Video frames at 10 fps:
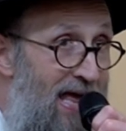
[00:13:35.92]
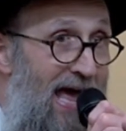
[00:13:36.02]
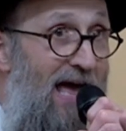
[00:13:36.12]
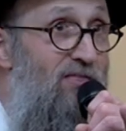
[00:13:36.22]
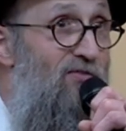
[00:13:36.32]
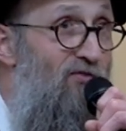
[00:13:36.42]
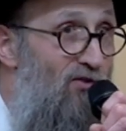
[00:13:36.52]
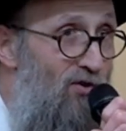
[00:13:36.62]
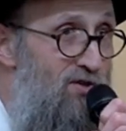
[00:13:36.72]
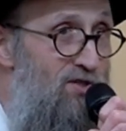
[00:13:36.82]
and the
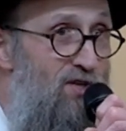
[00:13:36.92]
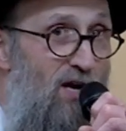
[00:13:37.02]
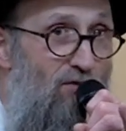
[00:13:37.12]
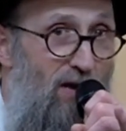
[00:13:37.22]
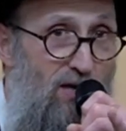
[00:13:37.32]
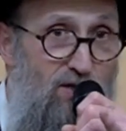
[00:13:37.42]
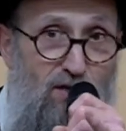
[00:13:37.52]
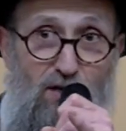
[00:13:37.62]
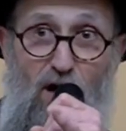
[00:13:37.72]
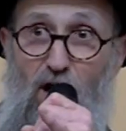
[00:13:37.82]
first
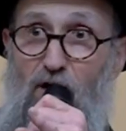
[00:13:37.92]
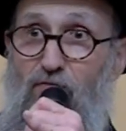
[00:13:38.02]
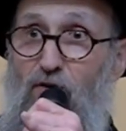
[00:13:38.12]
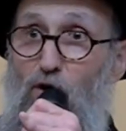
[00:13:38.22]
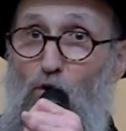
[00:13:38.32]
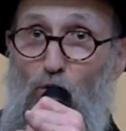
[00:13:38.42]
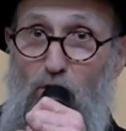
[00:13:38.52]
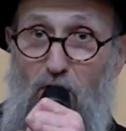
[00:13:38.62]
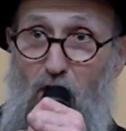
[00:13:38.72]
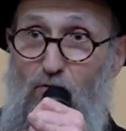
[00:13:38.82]
generation of
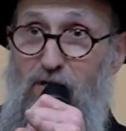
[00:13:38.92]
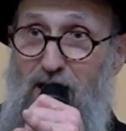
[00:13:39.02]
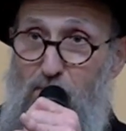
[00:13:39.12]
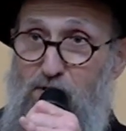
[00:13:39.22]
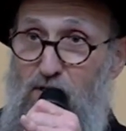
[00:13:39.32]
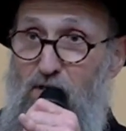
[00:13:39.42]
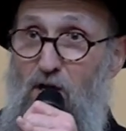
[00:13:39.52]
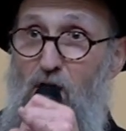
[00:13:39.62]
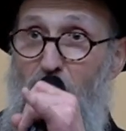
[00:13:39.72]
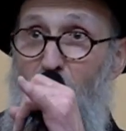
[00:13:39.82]
Geula,
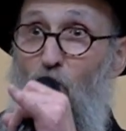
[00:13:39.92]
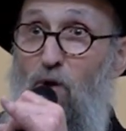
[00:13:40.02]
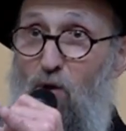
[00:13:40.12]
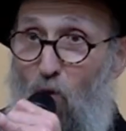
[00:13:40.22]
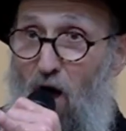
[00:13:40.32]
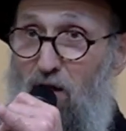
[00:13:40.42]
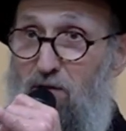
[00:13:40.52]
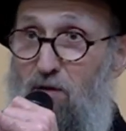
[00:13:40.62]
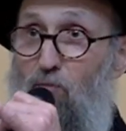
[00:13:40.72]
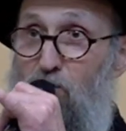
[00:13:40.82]
redemption. We
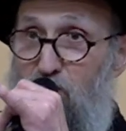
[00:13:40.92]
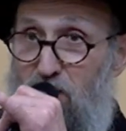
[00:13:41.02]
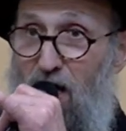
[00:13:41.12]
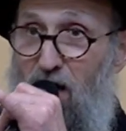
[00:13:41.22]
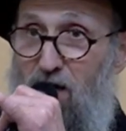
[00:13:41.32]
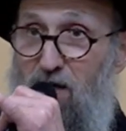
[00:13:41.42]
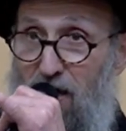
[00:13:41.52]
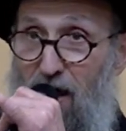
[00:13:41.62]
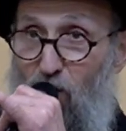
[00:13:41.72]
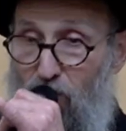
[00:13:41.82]
want Mashiach now.